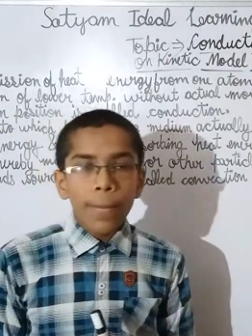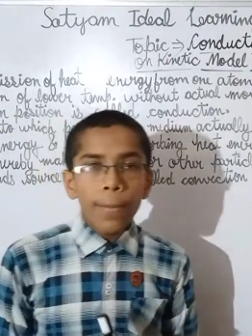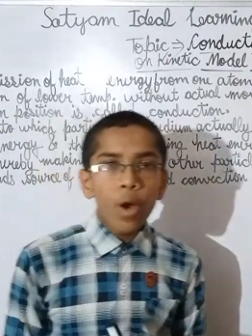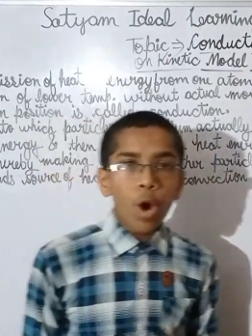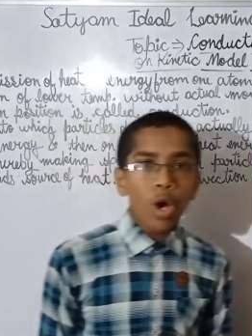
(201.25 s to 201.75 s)

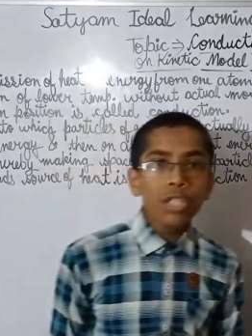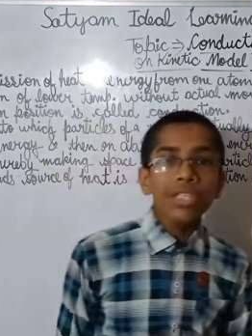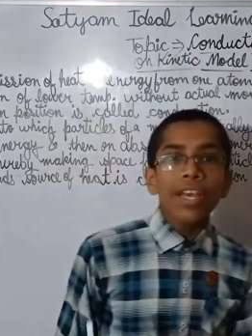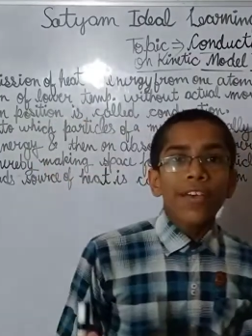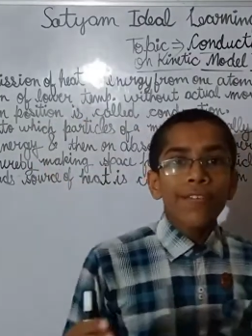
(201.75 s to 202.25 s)

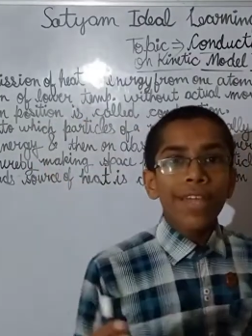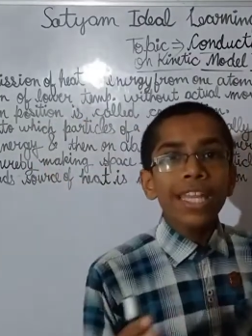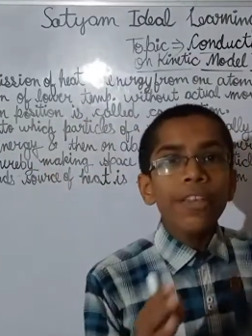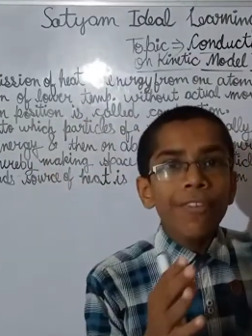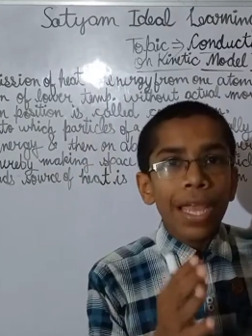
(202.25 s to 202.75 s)
because when
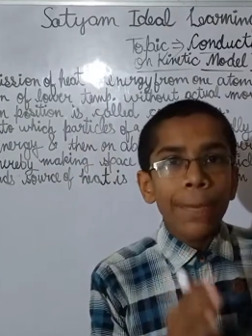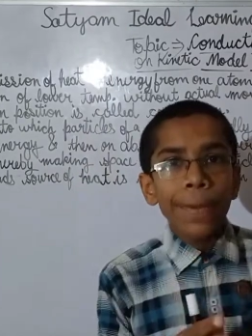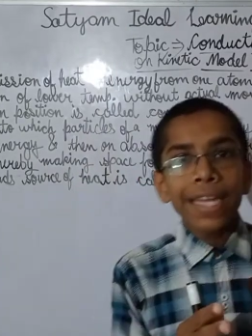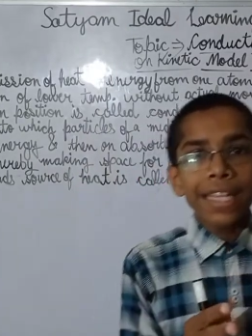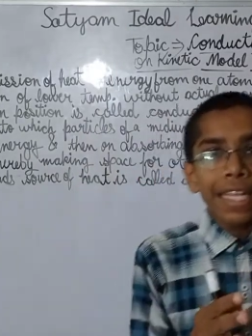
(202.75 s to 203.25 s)
they
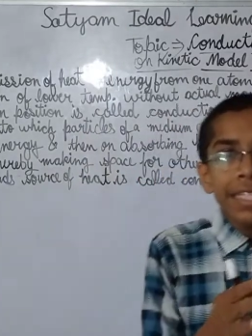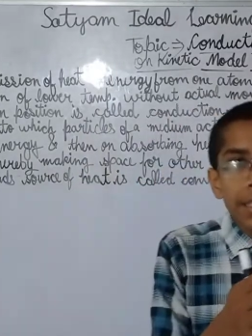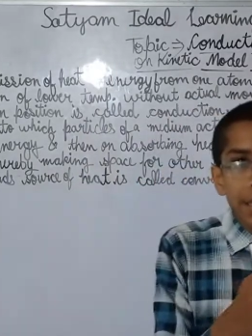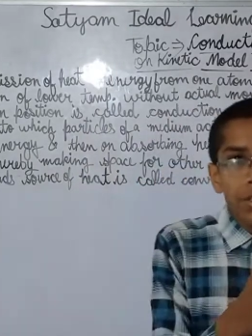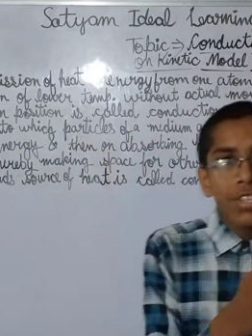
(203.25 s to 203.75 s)
vibrate, they
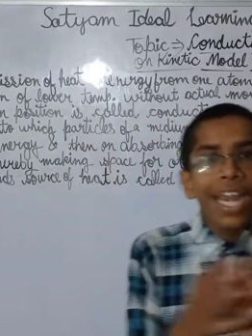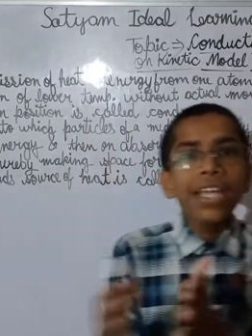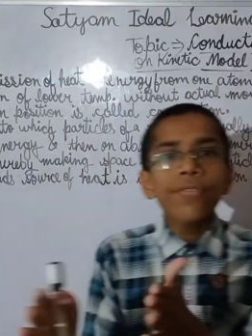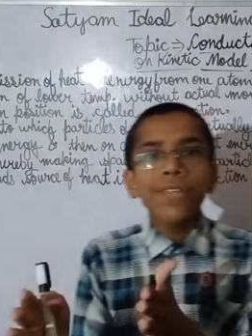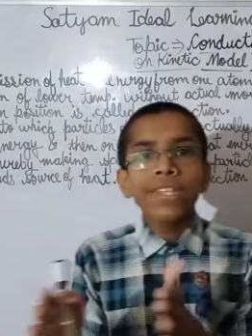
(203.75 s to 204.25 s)

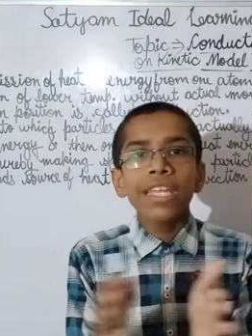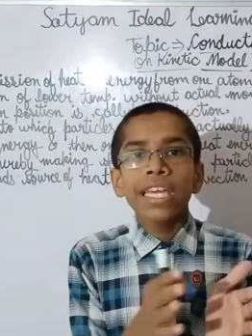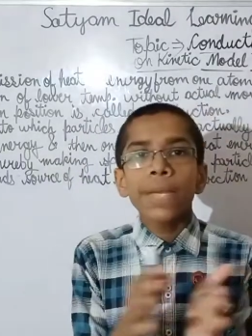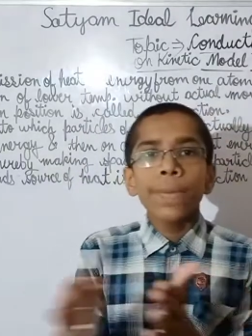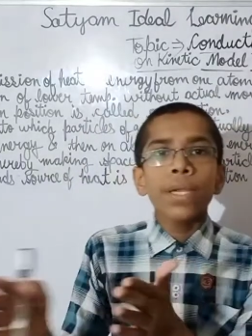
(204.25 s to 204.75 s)
strike with the
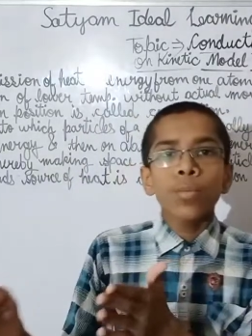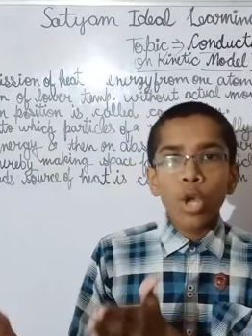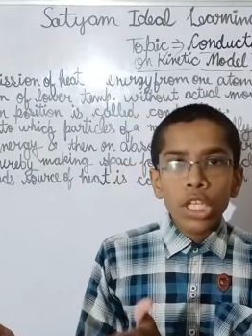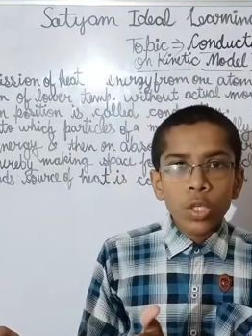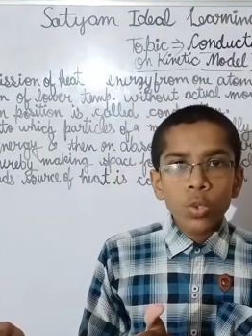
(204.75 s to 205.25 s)
neighboring
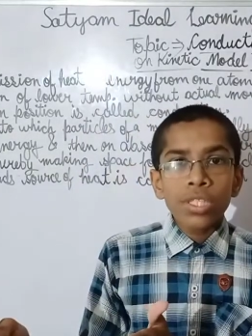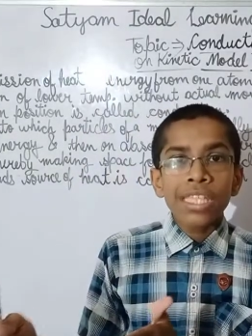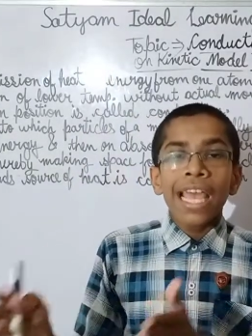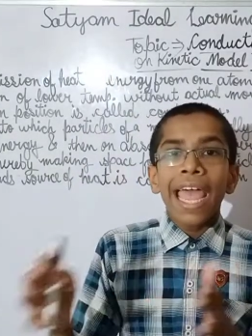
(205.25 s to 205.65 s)
molecules